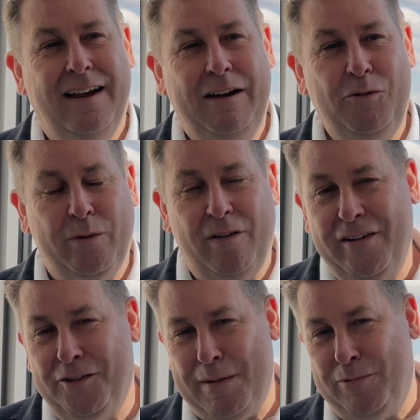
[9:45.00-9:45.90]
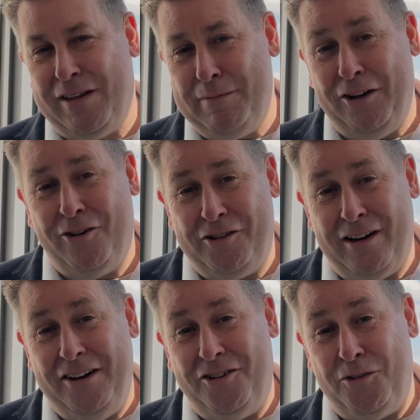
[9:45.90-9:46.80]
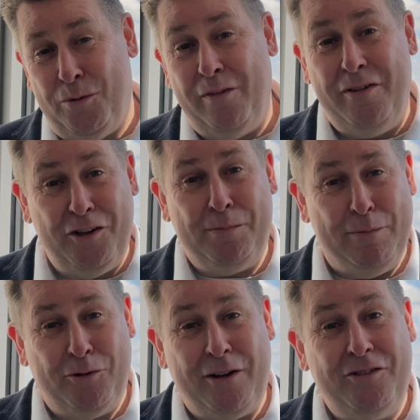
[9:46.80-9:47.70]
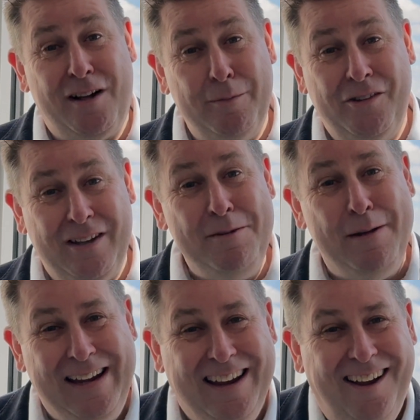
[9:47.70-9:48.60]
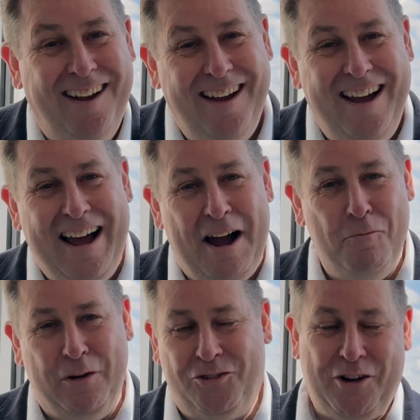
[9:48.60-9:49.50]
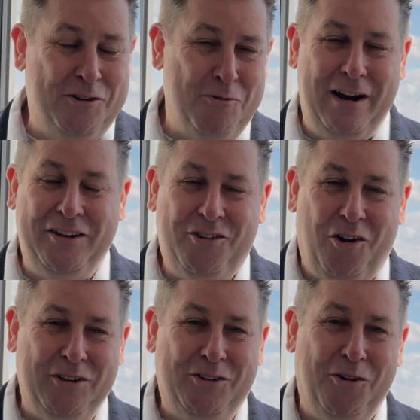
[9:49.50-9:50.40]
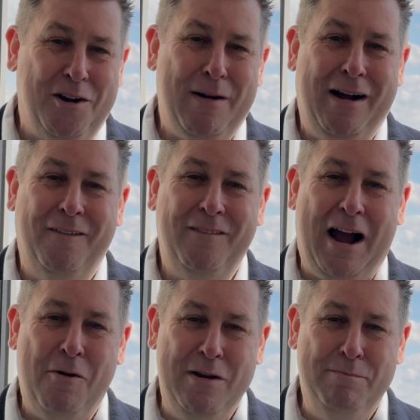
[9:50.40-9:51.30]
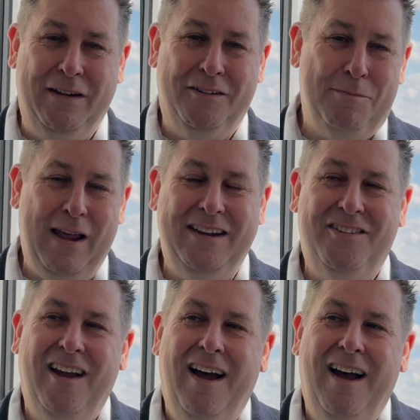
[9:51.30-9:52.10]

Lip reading: was one of the first people to send me congratulations, one of the first people to ask to come and see me. And we straight away started talking about how we'd build a place.